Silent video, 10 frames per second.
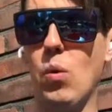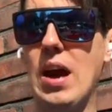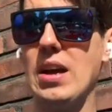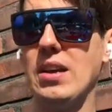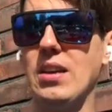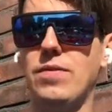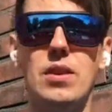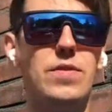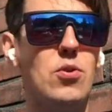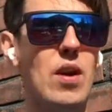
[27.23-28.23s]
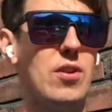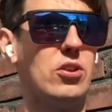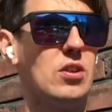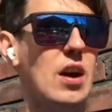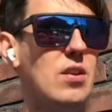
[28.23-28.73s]
way if you are
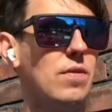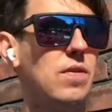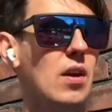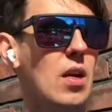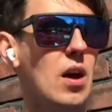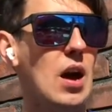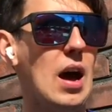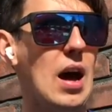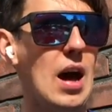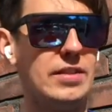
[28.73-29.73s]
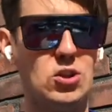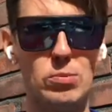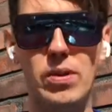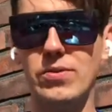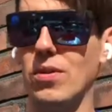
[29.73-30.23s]
not kind of at the
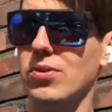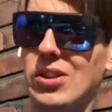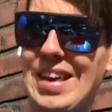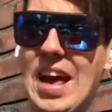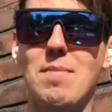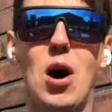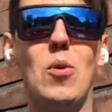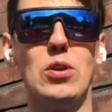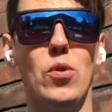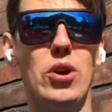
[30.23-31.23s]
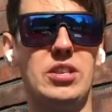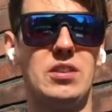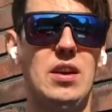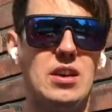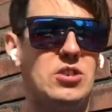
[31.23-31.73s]
top of the game how it works.
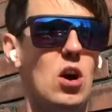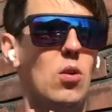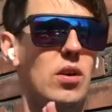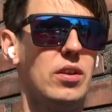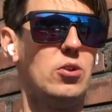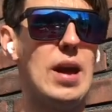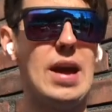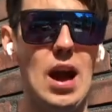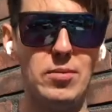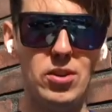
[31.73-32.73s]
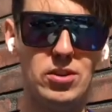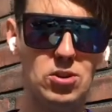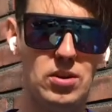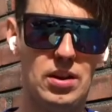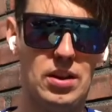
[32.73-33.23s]
So today I'm going
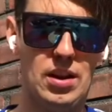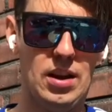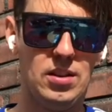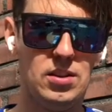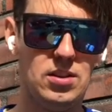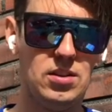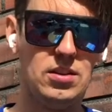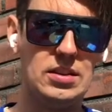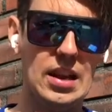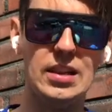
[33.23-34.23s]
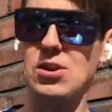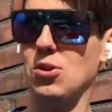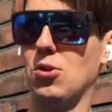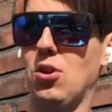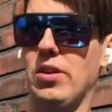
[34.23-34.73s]
to tell
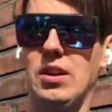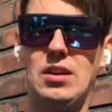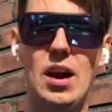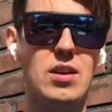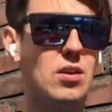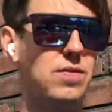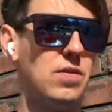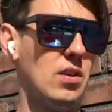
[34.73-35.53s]
you kind of